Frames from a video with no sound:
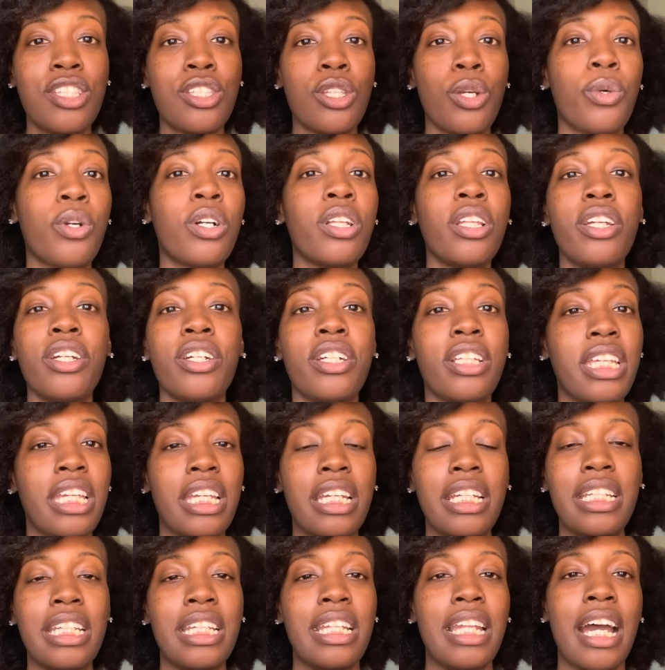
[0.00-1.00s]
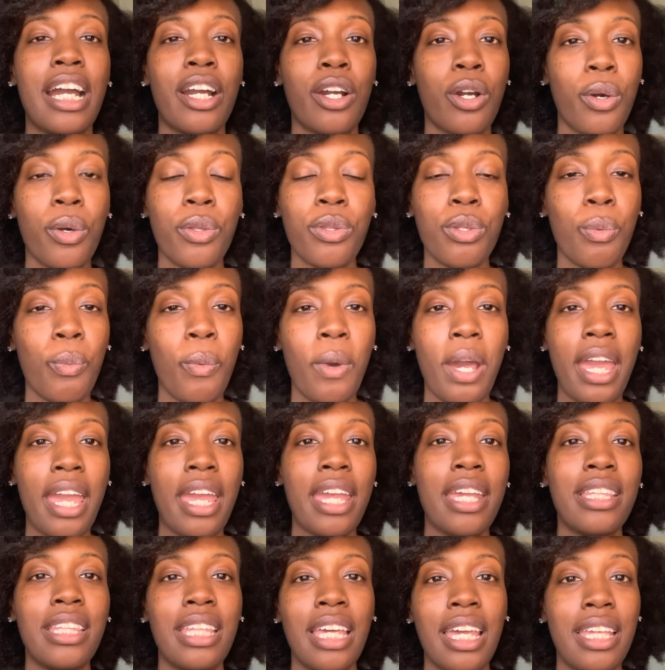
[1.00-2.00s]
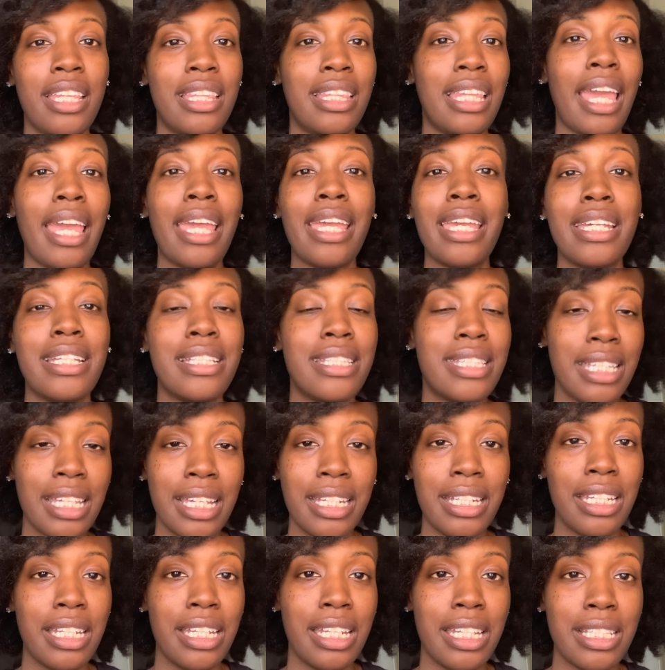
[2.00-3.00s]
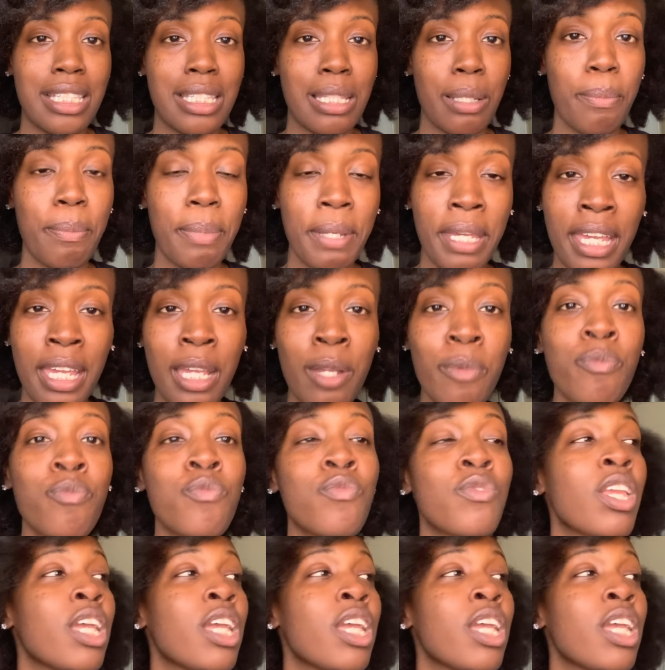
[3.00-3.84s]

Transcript: So clearly it did not go the way that they intended it to be.